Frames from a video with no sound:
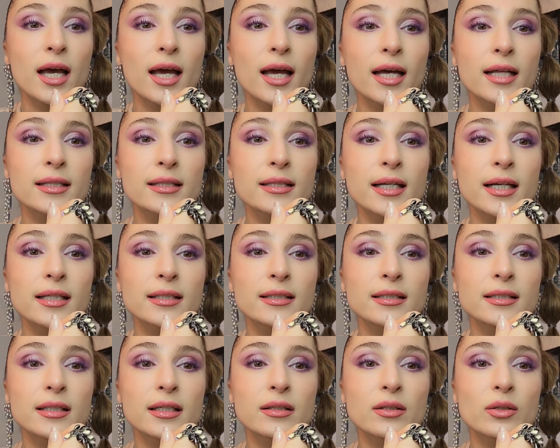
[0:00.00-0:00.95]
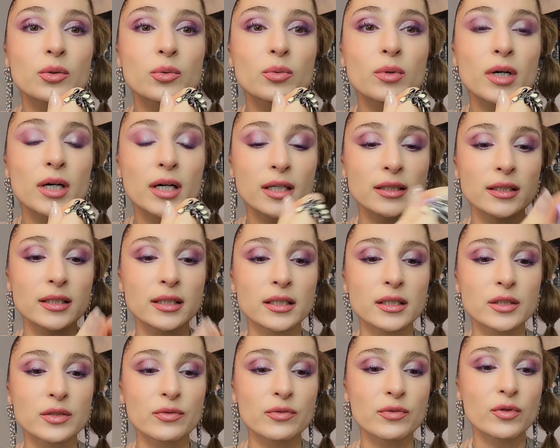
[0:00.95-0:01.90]
And then another one
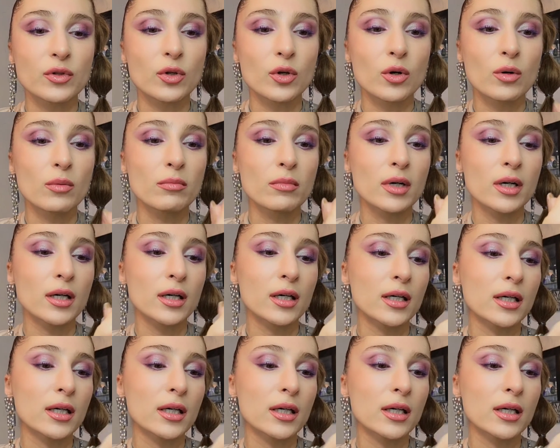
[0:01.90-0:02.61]
is from